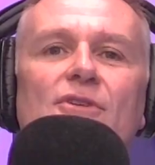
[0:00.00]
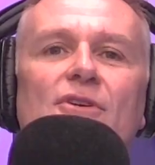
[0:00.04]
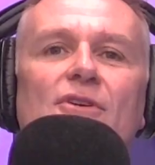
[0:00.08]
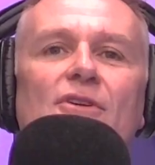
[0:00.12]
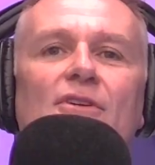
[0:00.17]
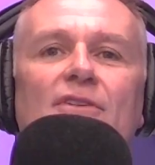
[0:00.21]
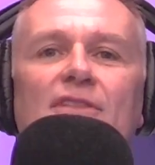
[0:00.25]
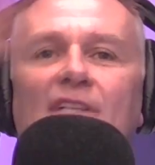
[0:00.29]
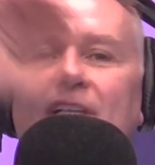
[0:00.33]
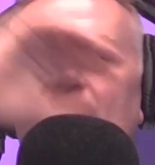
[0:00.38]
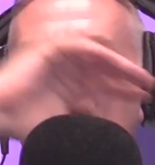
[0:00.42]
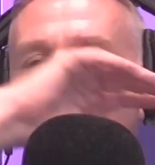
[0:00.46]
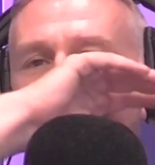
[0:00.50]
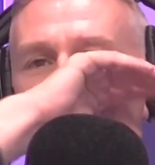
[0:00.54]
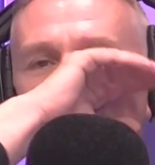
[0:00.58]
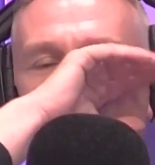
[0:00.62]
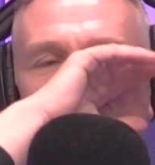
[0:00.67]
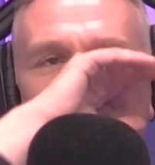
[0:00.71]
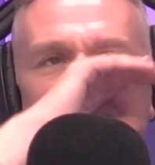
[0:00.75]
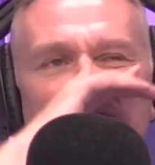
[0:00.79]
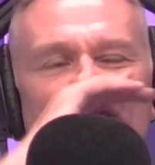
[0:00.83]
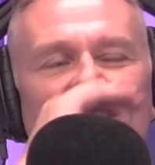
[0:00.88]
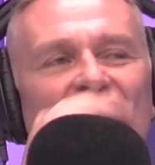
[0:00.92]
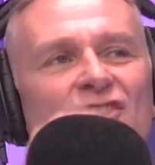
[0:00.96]
the whole thing. It
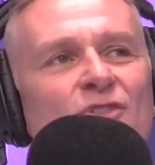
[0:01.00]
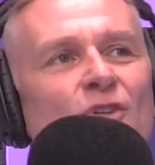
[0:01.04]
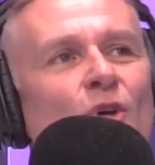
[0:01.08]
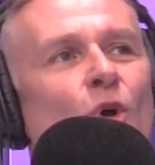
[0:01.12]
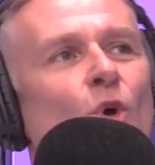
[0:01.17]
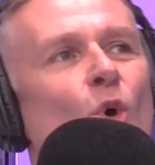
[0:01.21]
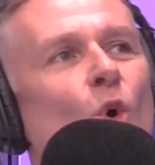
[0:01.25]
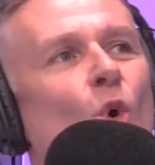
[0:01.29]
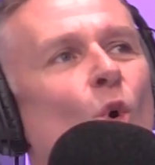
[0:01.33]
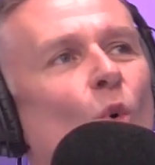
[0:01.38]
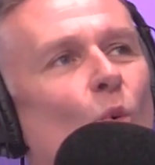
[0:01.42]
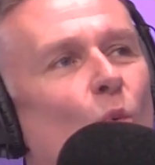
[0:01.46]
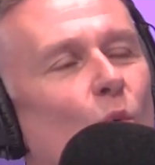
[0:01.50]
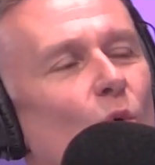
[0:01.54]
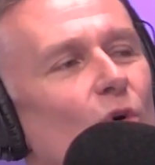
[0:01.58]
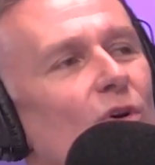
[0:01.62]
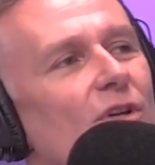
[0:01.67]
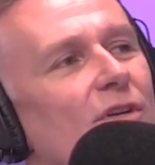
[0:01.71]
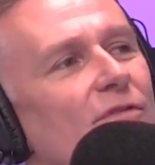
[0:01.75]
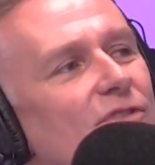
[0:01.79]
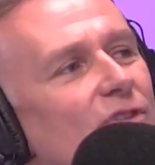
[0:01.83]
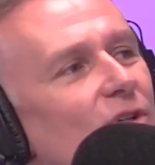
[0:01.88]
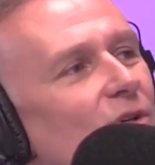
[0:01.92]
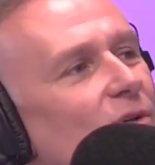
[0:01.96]
was just
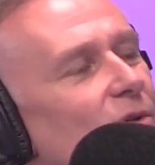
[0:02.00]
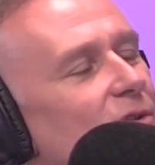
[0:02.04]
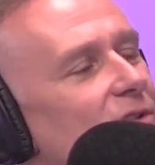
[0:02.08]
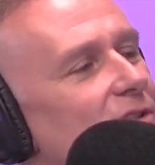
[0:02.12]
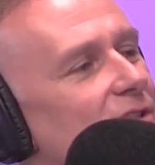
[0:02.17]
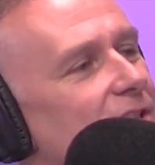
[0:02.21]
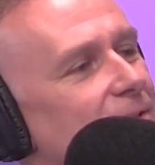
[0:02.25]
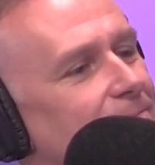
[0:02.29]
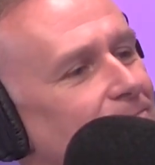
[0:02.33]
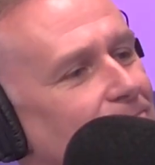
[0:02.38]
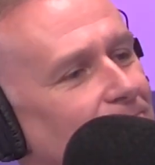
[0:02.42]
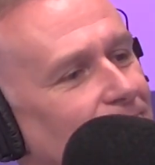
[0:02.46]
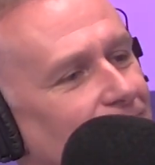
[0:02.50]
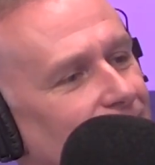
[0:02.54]
one of those